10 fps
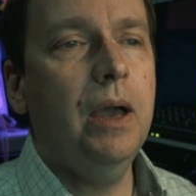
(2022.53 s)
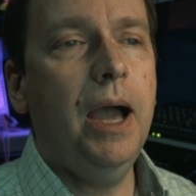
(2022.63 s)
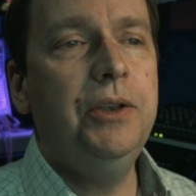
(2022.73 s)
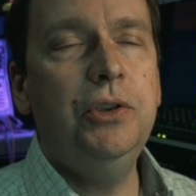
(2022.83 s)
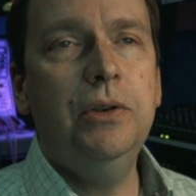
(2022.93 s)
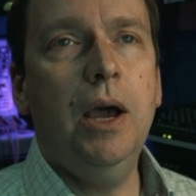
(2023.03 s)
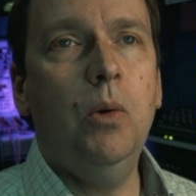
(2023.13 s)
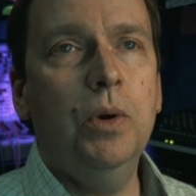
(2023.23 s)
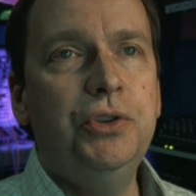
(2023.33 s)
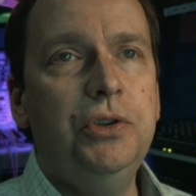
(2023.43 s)
I do
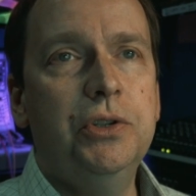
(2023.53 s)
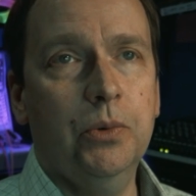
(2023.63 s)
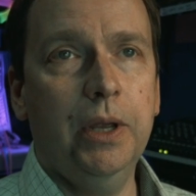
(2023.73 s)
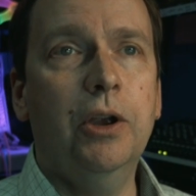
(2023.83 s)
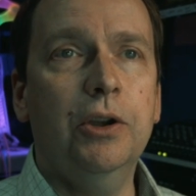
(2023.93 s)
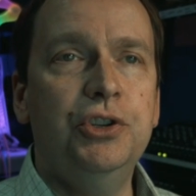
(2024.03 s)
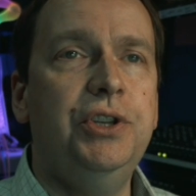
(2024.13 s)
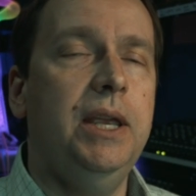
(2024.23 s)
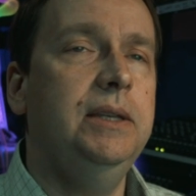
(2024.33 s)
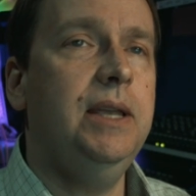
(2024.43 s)
not want you to
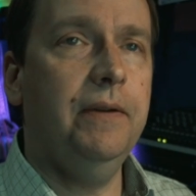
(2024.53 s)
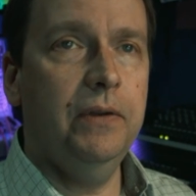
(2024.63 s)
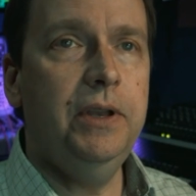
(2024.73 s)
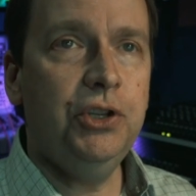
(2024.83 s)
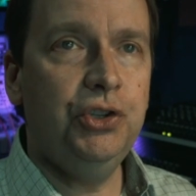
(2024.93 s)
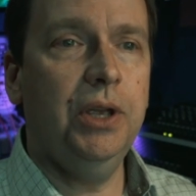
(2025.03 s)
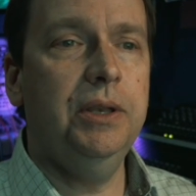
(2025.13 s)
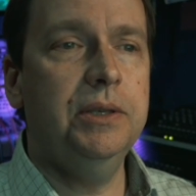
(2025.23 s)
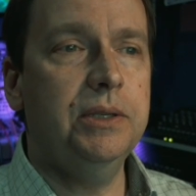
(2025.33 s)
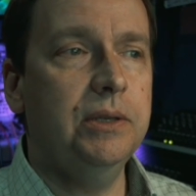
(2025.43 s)
regurgitate
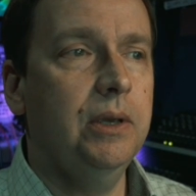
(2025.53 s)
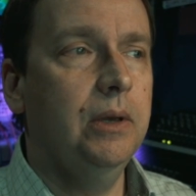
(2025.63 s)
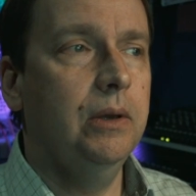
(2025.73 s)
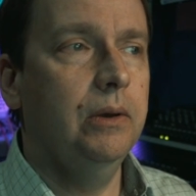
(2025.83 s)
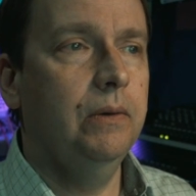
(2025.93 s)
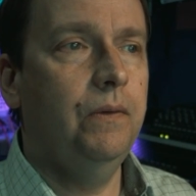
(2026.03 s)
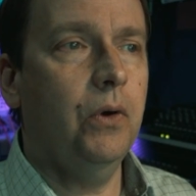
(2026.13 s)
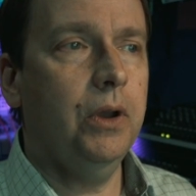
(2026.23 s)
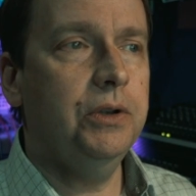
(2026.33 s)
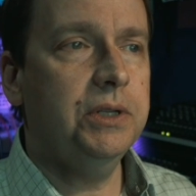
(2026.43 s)
definitions
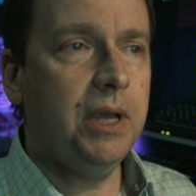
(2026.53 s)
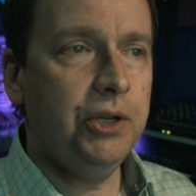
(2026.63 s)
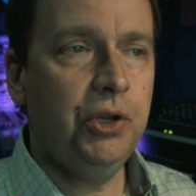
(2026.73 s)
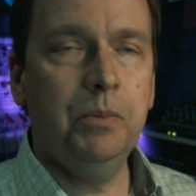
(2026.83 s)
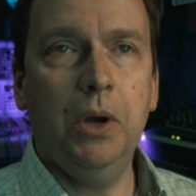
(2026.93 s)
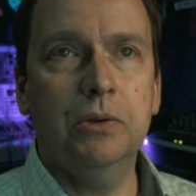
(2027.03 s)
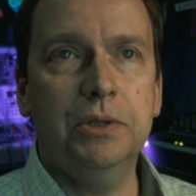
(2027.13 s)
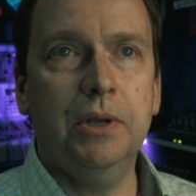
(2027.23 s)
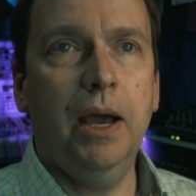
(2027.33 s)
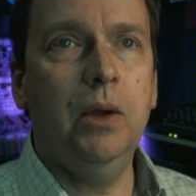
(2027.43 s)
for your discussion
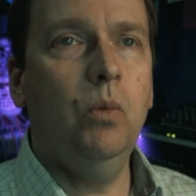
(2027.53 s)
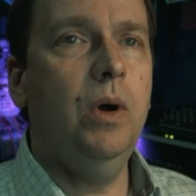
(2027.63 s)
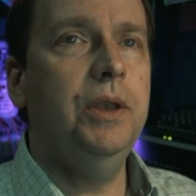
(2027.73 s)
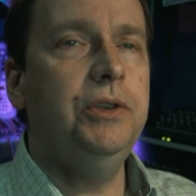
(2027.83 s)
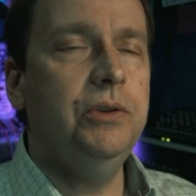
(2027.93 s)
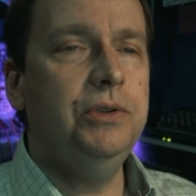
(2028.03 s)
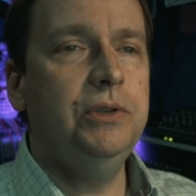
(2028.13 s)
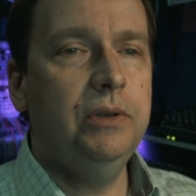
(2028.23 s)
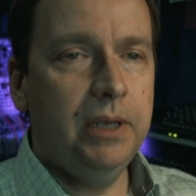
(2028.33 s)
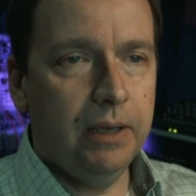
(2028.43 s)
posts. I want you
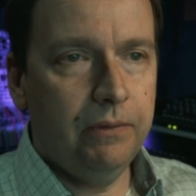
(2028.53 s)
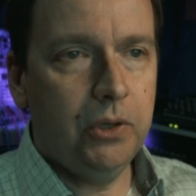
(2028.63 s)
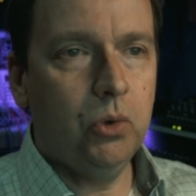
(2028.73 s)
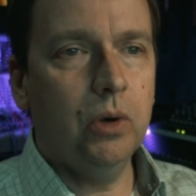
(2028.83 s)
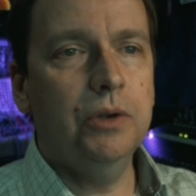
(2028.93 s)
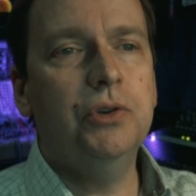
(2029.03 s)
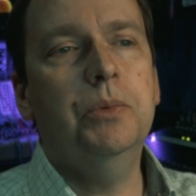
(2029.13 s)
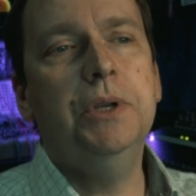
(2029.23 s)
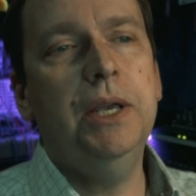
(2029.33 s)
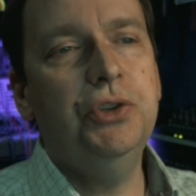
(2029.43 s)
to give your
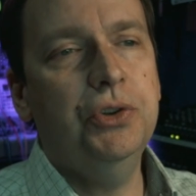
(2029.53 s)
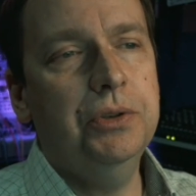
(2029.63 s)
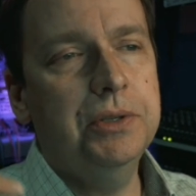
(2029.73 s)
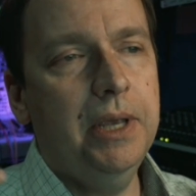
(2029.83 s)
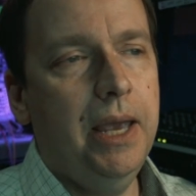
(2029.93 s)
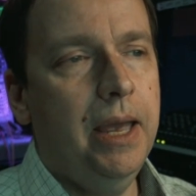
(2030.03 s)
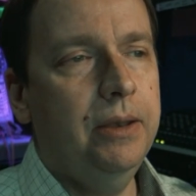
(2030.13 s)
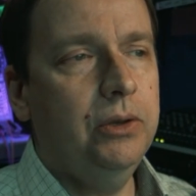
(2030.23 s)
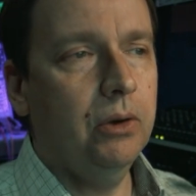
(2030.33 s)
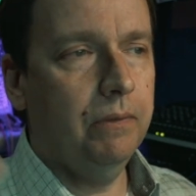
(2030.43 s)
interpretations
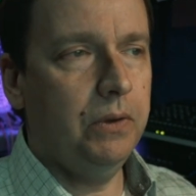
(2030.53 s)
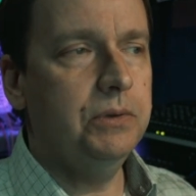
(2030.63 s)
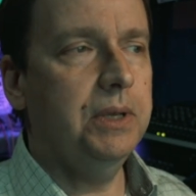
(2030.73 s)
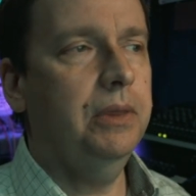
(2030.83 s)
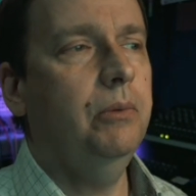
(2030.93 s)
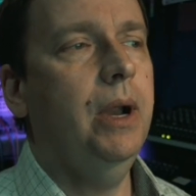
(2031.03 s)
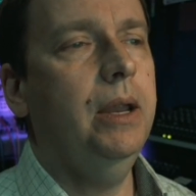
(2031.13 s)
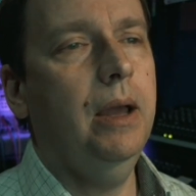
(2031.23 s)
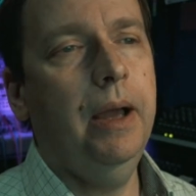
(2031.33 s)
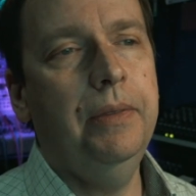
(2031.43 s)
and your views on the
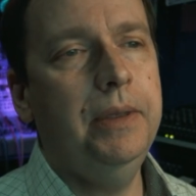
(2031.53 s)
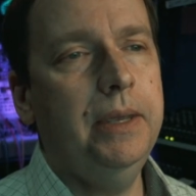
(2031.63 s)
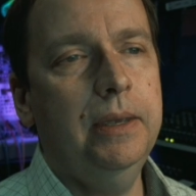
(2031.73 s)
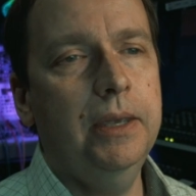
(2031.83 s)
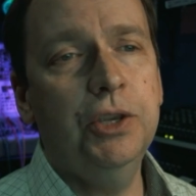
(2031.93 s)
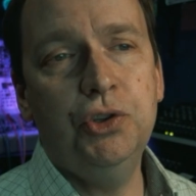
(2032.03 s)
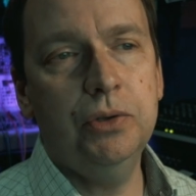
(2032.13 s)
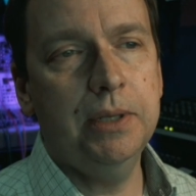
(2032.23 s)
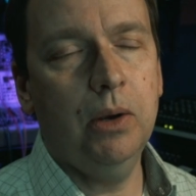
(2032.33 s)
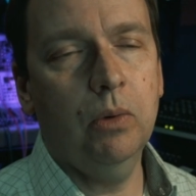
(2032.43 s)
right on the
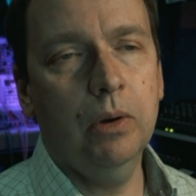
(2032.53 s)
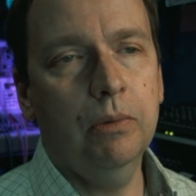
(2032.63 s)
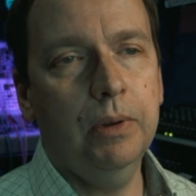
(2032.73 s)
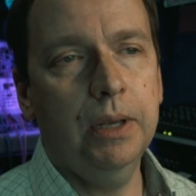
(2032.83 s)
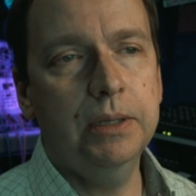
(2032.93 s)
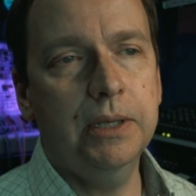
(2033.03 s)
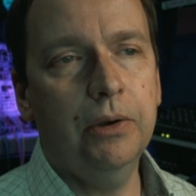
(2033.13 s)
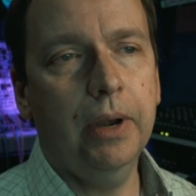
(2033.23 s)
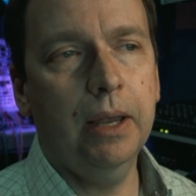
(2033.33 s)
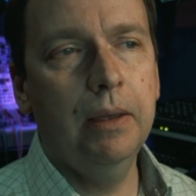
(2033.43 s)
issues that we're
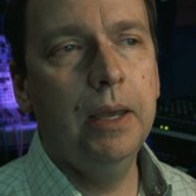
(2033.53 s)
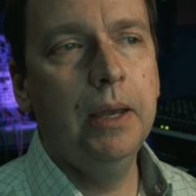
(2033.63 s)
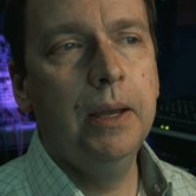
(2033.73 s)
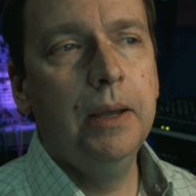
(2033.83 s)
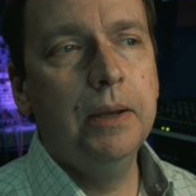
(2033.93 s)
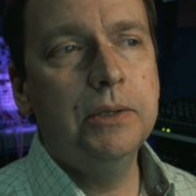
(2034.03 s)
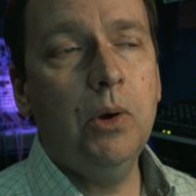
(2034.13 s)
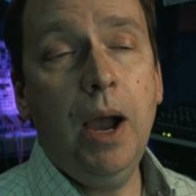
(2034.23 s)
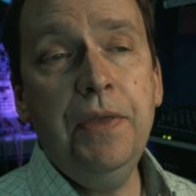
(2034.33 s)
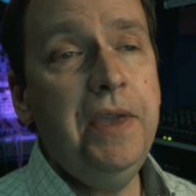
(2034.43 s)
considering.
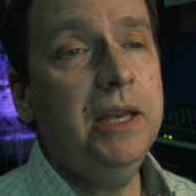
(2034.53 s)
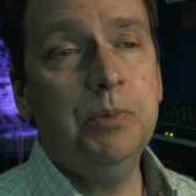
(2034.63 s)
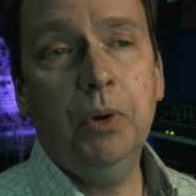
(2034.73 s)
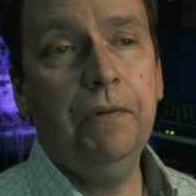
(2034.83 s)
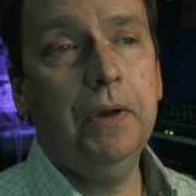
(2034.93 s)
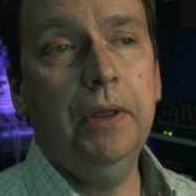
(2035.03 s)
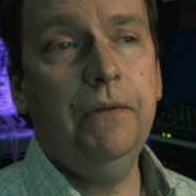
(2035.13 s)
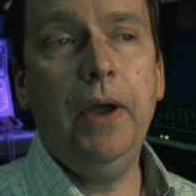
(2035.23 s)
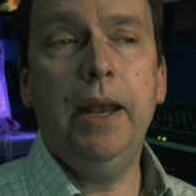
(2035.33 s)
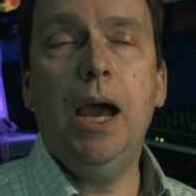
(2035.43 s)
So I think it's perfectly fine.